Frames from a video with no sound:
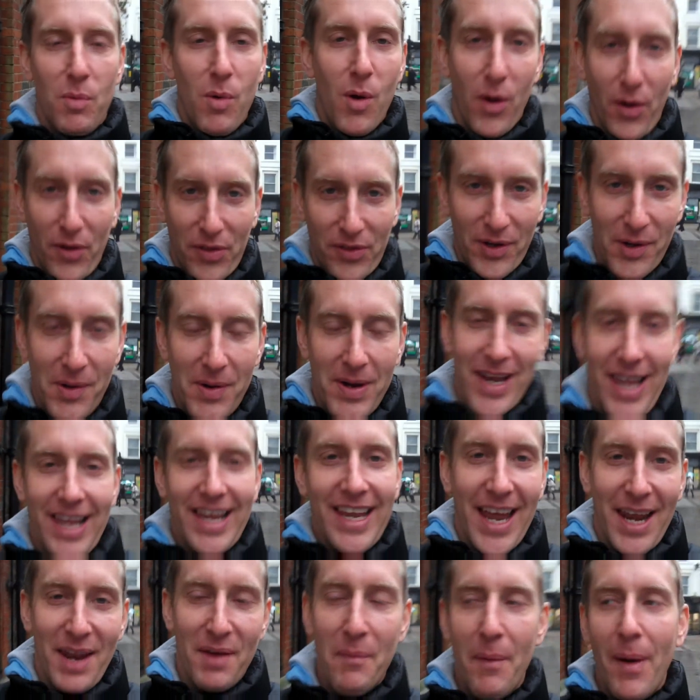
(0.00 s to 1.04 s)
walk through it and
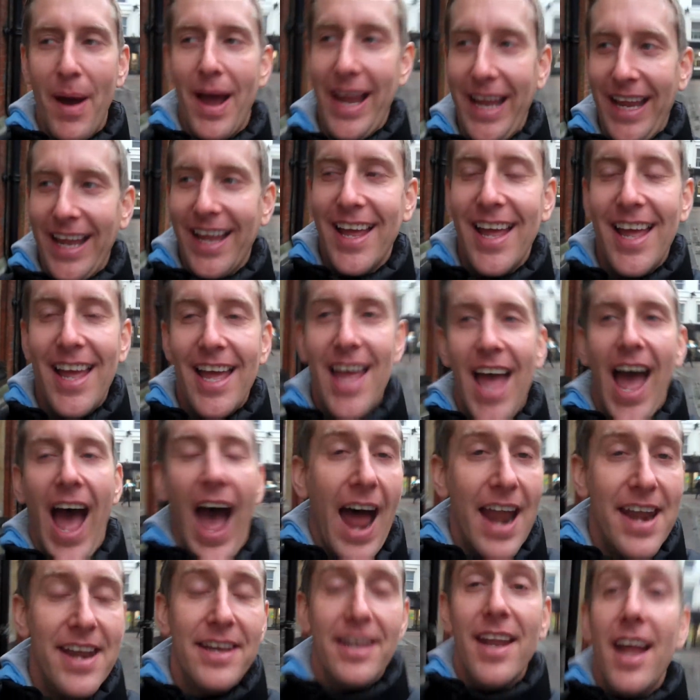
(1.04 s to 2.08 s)
get away.
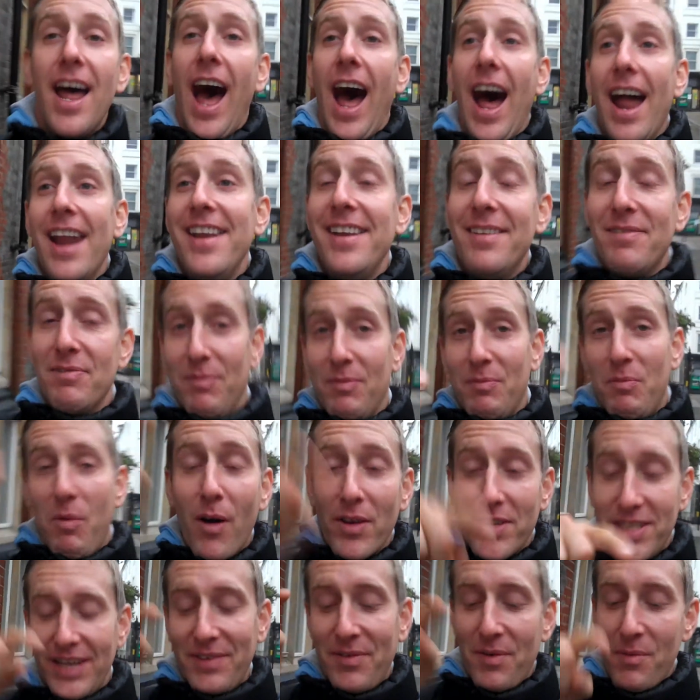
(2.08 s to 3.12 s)
And
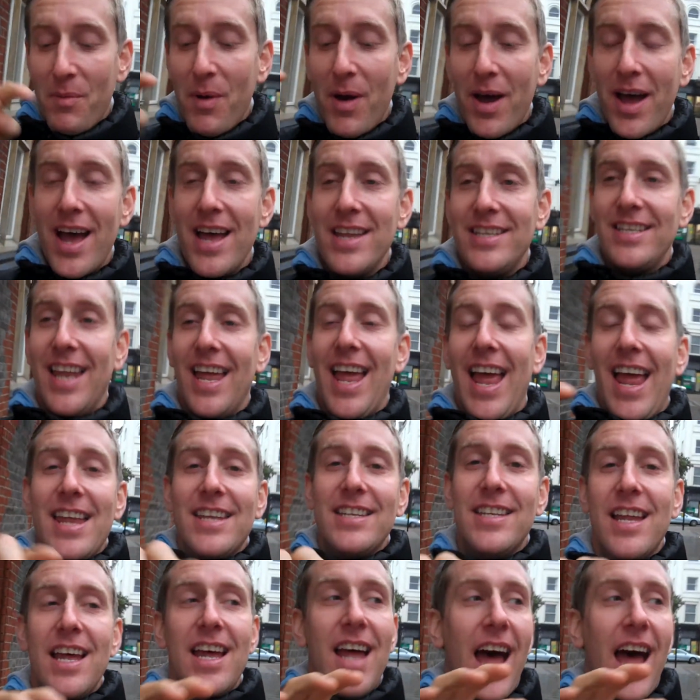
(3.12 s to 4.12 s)
what's even worse is